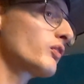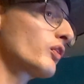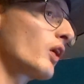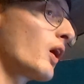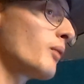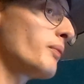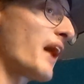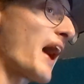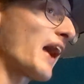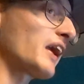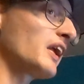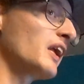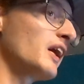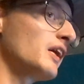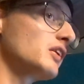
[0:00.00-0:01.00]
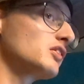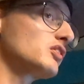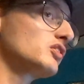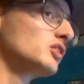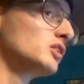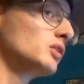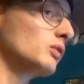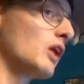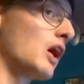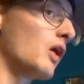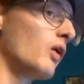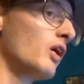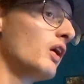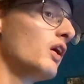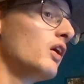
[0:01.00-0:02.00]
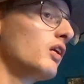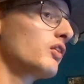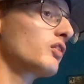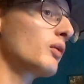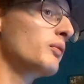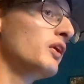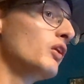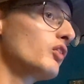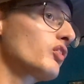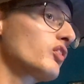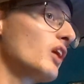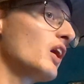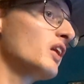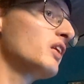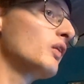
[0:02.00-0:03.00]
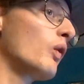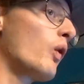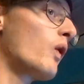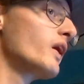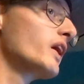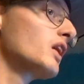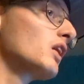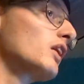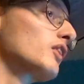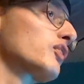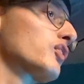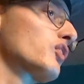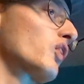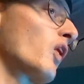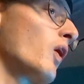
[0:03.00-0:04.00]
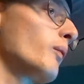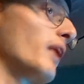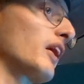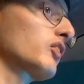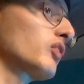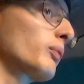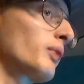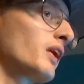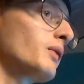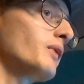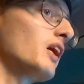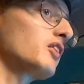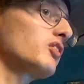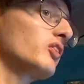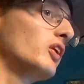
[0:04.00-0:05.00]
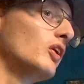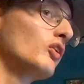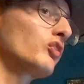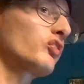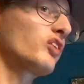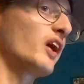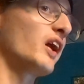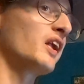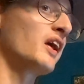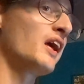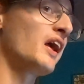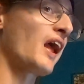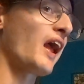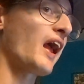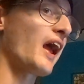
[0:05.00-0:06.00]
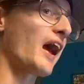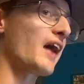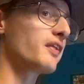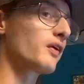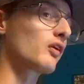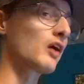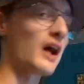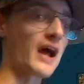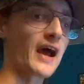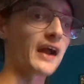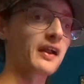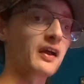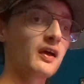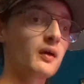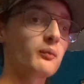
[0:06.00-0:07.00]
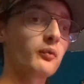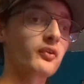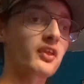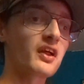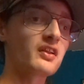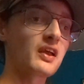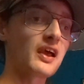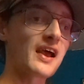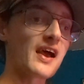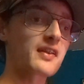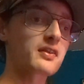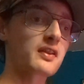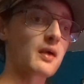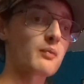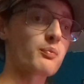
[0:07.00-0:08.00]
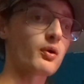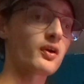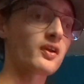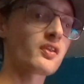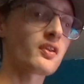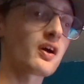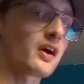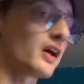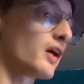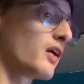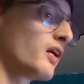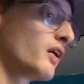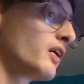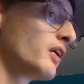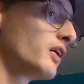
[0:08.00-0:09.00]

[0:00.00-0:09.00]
Throwback in it to, well, some Houston Oilers throwback. So pretty much Houston had the red, but then they put in the